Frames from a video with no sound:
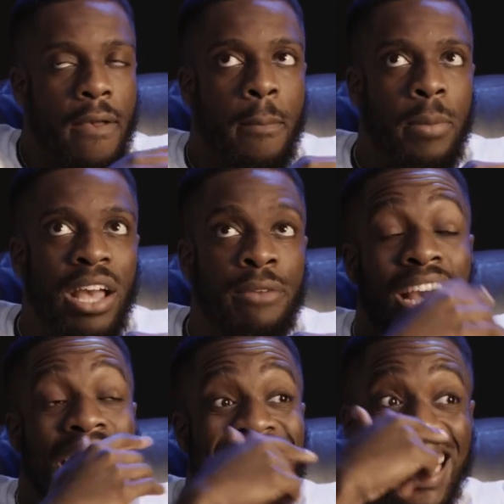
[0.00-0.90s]
But if a
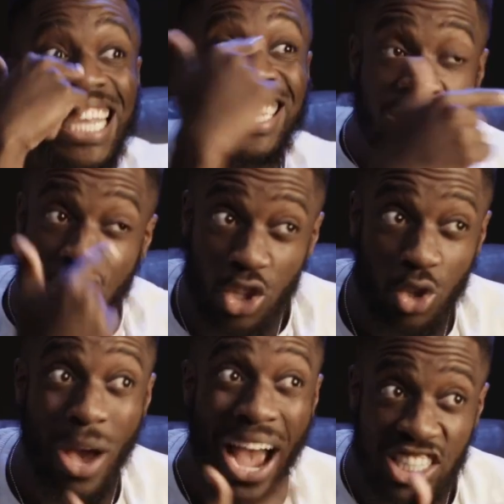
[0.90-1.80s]
guy's into
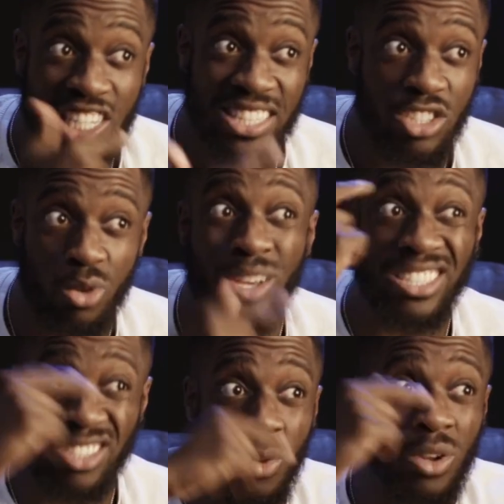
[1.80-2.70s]
you, actually into you,
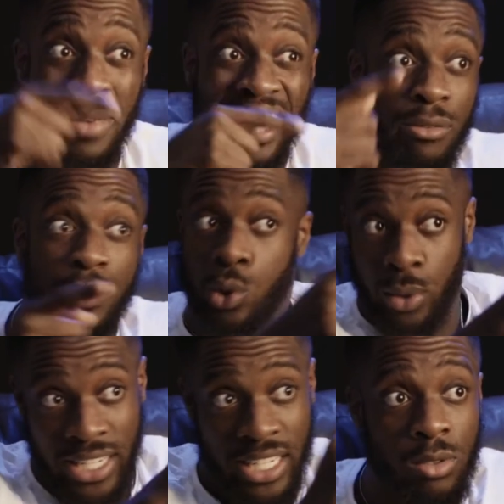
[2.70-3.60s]
he's going to want to make it official
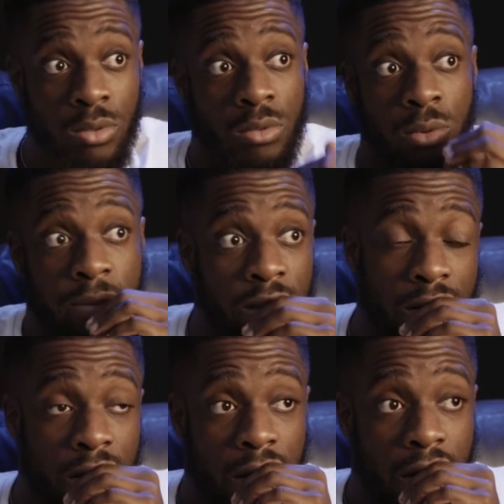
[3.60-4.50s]
quicker than the women.